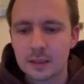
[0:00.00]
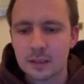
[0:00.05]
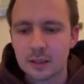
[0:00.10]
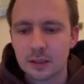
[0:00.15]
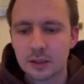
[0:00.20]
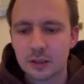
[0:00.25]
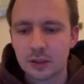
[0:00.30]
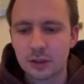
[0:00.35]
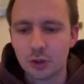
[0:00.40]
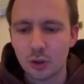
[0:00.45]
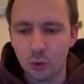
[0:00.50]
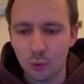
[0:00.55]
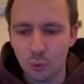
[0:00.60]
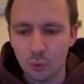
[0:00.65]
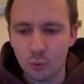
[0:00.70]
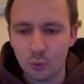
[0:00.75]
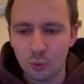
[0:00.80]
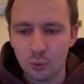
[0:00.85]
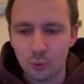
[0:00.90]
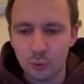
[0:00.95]

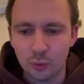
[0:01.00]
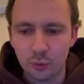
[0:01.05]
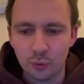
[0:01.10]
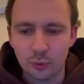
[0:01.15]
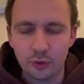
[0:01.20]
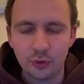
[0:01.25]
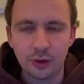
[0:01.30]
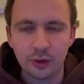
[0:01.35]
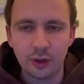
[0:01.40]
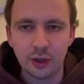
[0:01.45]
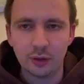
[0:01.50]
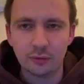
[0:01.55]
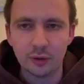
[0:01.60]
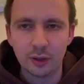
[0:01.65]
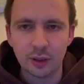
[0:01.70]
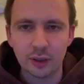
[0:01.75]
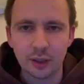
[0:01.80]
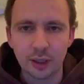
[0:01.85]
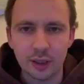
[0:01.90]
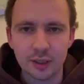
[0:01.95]
So they
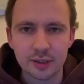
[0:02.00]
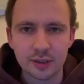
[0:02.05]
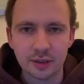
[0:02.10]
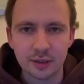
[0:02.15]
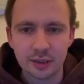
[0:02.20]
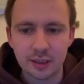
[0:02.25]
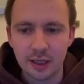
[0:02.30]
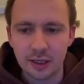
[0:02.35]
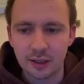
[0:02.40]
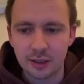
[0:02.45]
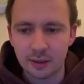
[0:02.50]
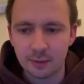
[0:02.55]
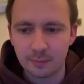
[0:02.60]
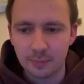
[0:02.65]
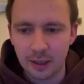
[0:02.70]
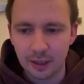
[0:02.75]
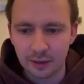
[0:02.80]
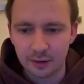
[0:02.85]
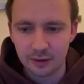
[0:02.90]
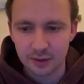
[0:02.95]
realize that taking
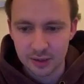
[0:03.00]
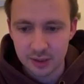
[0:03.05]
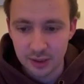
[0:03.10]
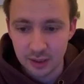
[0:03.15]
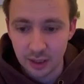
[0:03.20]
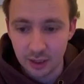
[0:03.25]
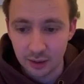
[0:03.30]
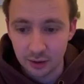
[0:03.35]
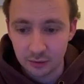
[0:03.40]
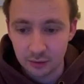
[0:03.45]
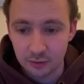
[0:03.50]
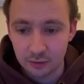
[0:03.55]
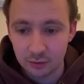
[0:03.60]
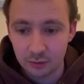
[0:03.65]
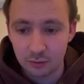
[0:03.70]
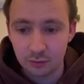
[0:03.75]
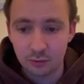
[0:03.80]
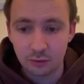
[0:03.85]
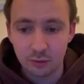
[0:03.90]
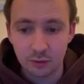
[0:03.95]
back this knight
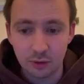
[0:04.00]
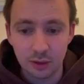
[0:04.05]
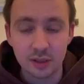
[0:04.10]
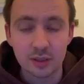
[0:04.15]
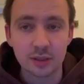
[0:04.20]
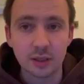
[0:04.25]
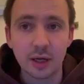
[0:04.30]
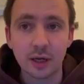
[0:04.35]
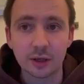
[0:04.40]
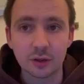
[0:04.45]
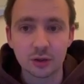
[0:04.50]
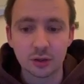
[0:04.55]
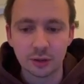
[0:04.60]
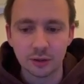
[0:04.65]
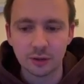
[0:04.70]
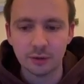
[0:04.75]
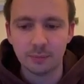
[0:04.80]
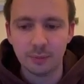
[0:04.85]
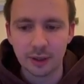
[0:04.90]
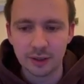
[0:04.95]
is actually
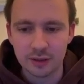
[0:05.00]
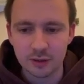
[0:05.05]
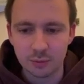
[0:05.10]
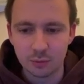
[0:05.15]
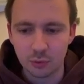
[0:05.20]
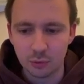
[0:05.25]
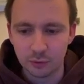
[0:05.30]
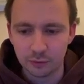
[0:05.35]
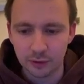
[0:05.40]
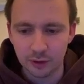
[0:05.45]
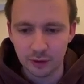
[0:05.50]
the best move.